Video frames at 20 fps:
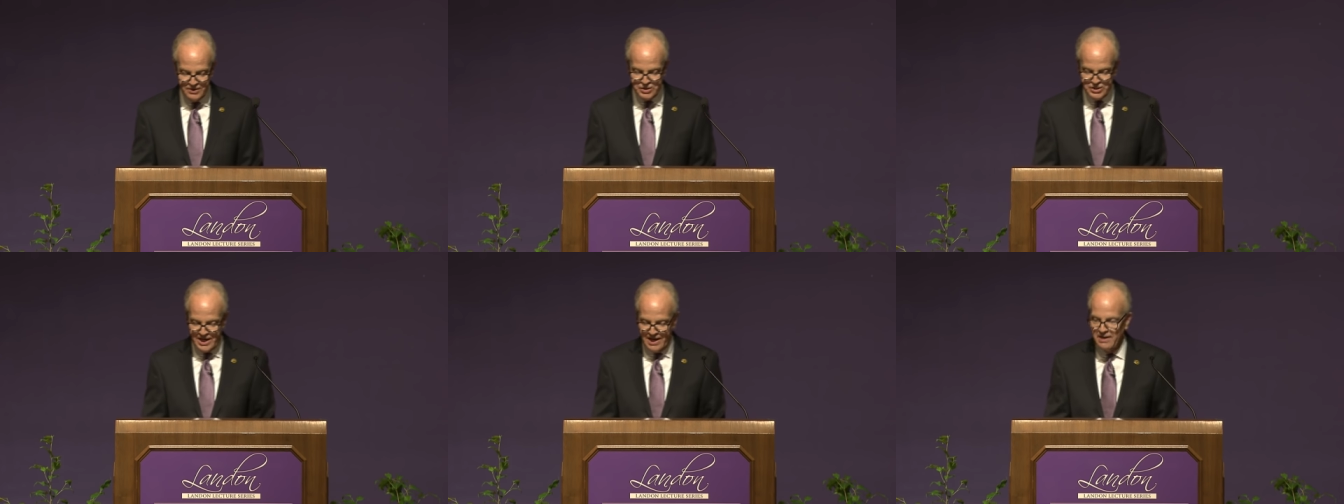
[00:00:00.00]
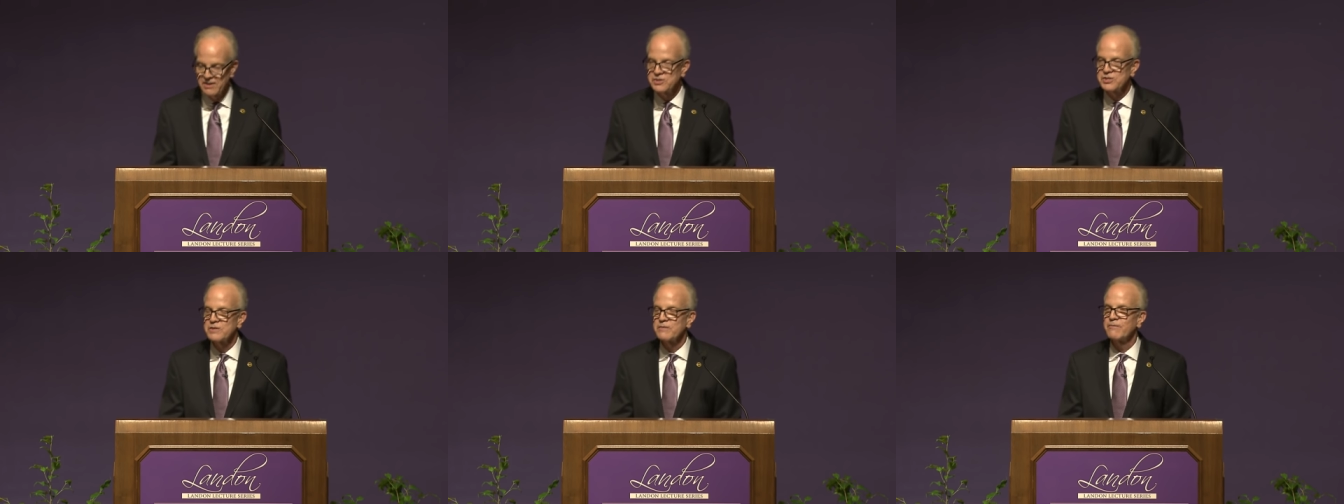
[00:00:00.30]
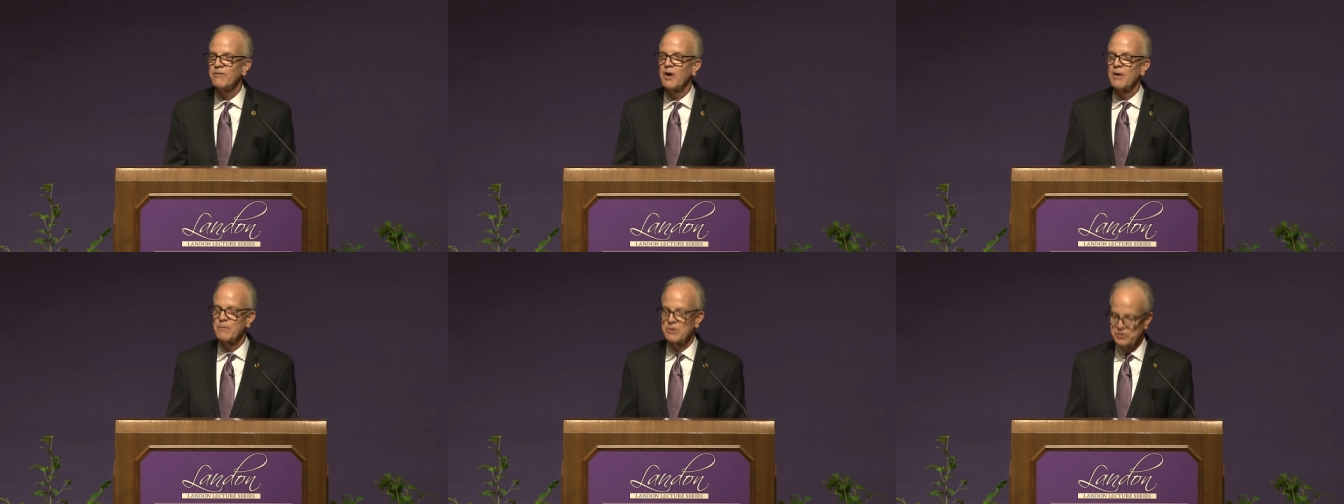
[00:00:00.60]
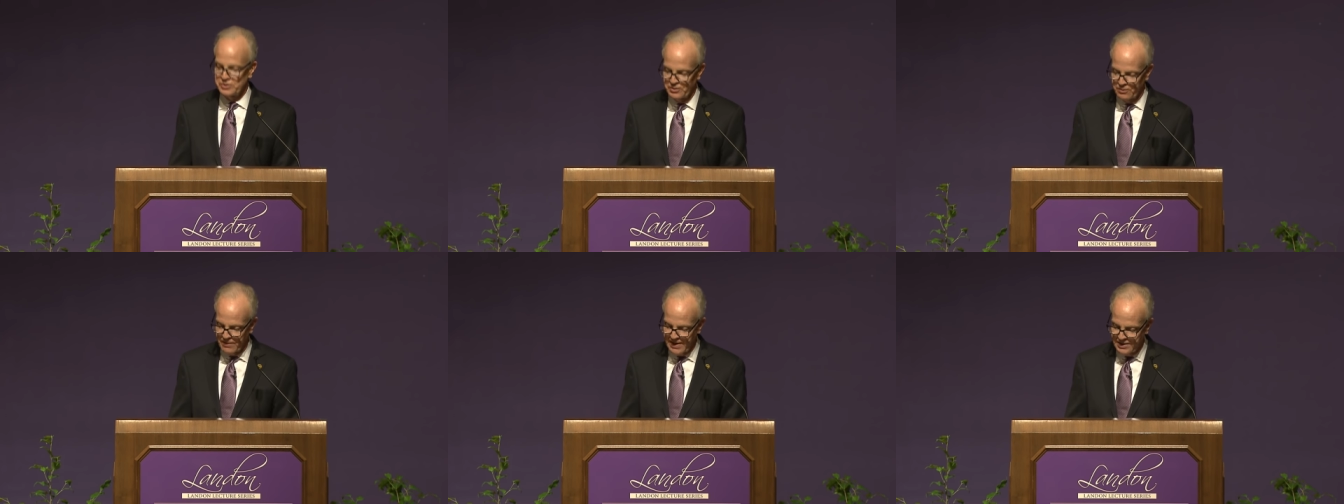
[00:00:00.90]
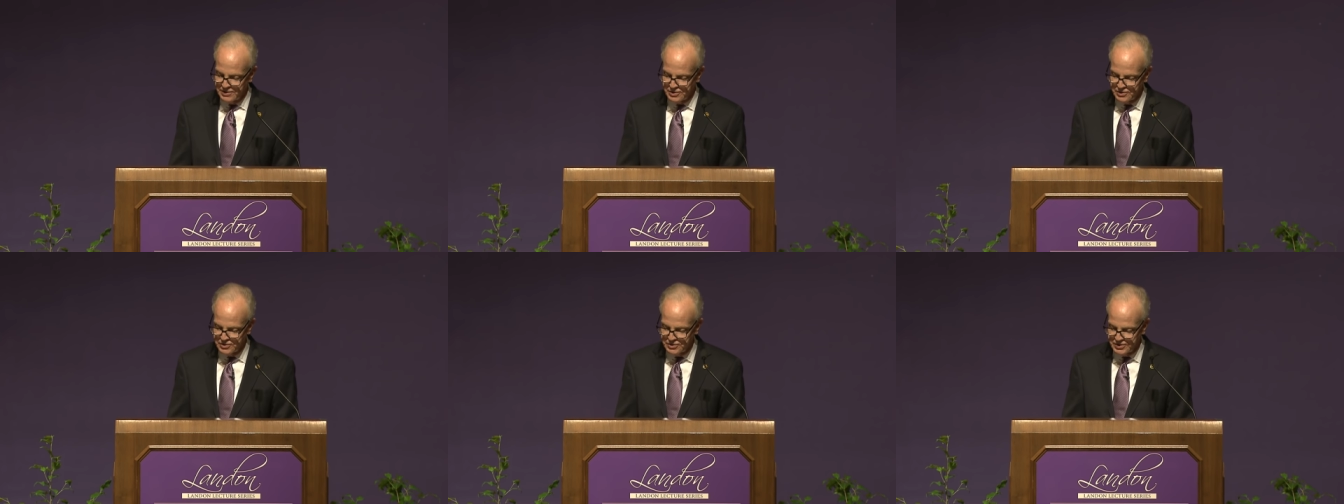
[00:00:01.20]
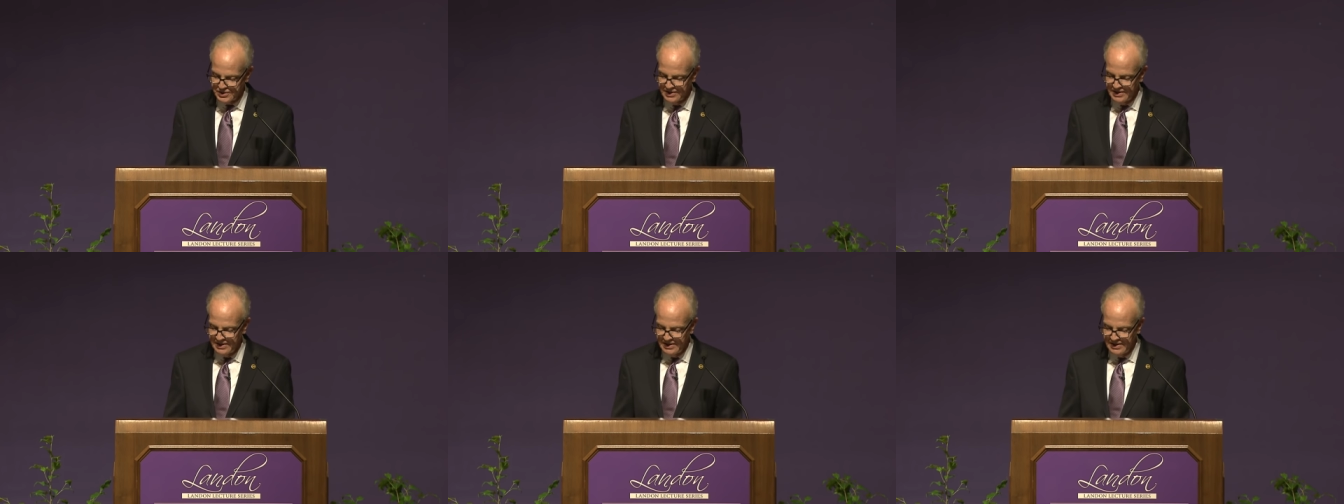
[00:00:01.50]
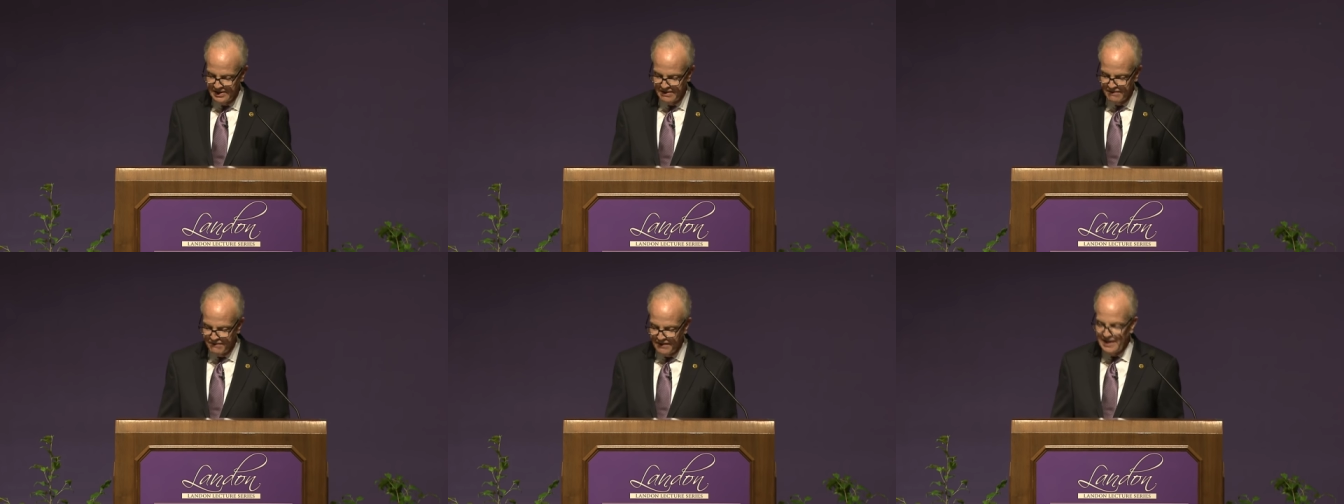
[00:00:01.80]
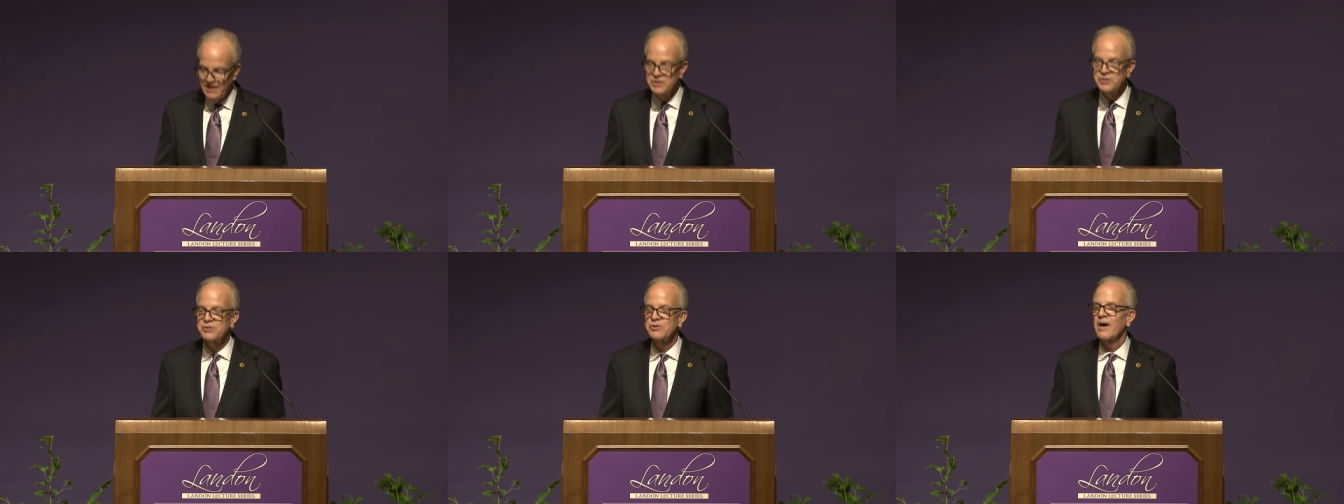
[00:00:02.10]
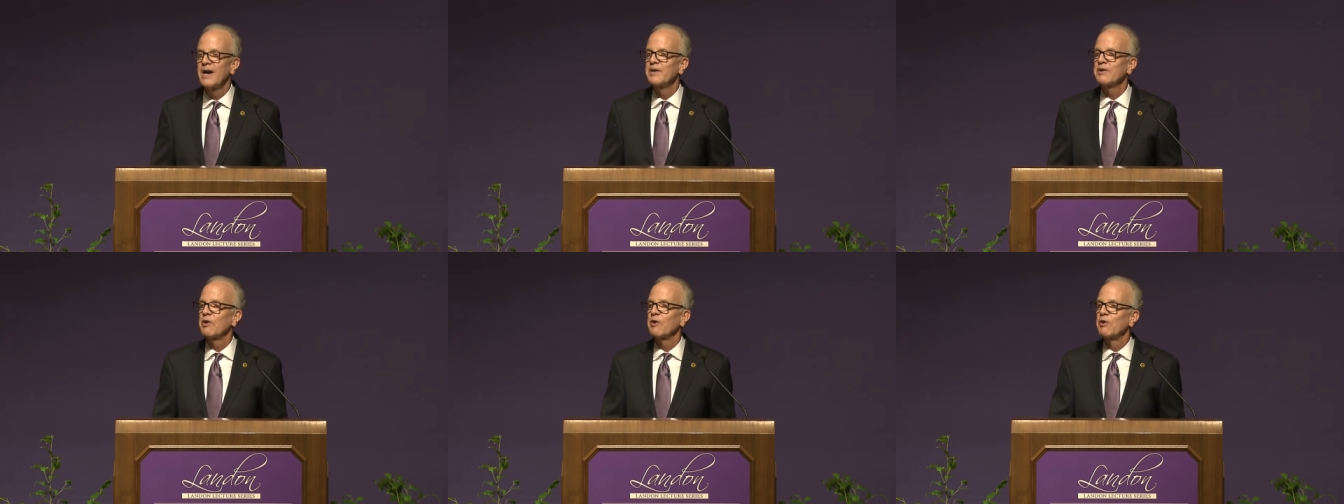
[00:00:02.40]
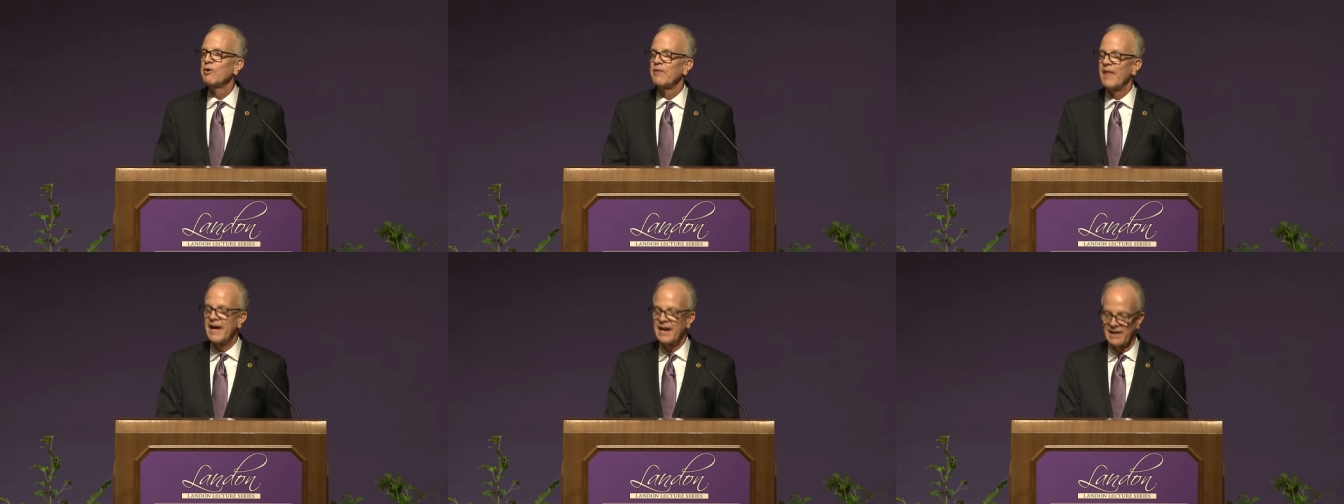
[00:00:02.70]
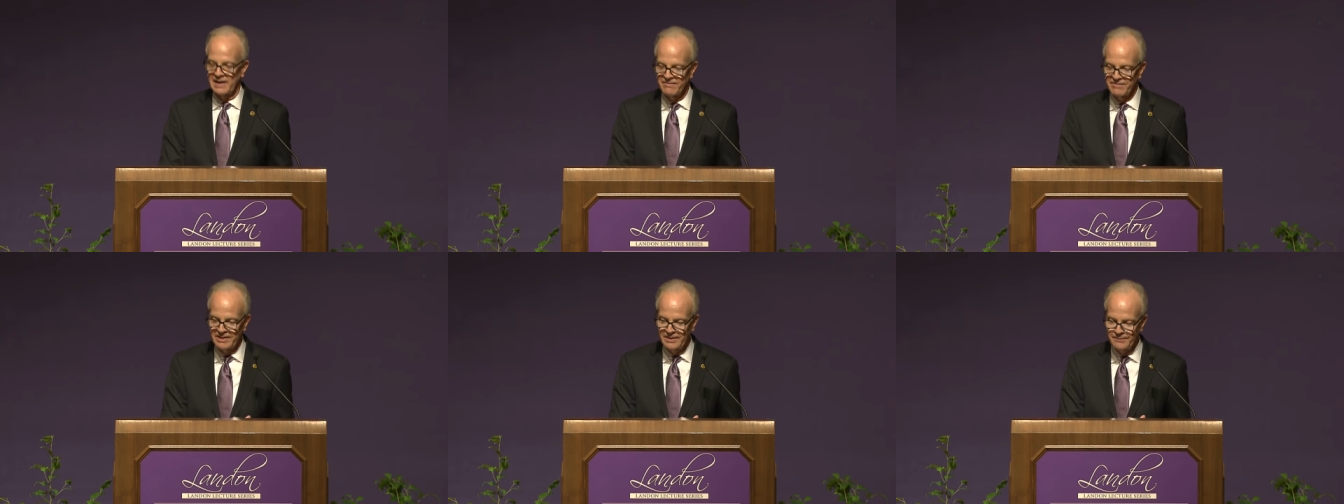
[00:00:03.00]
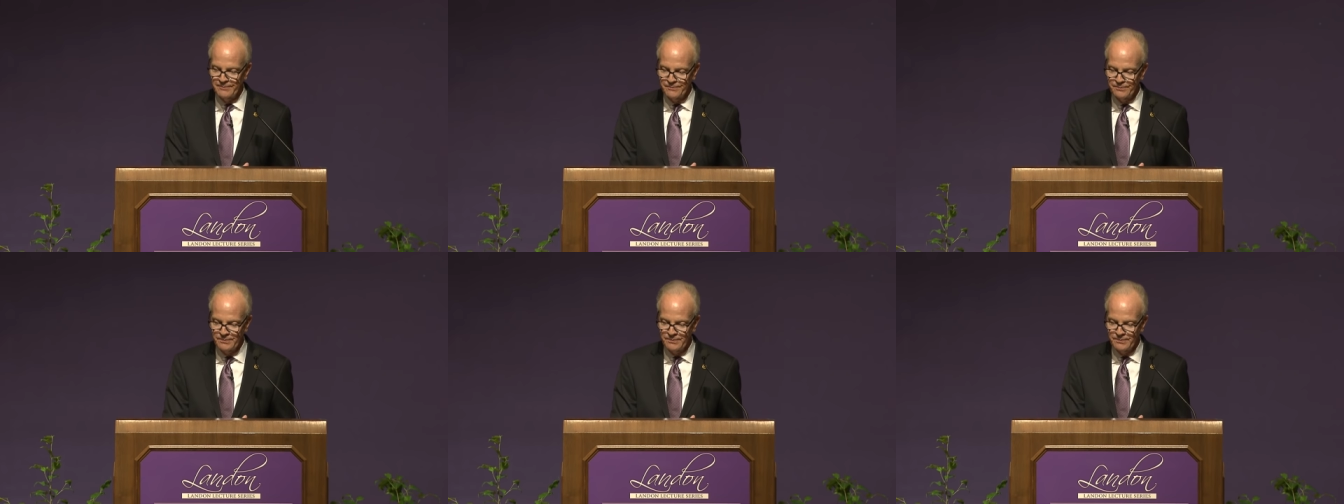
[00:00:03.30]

of the challenge that farmers and ranchers face trying to earn that living.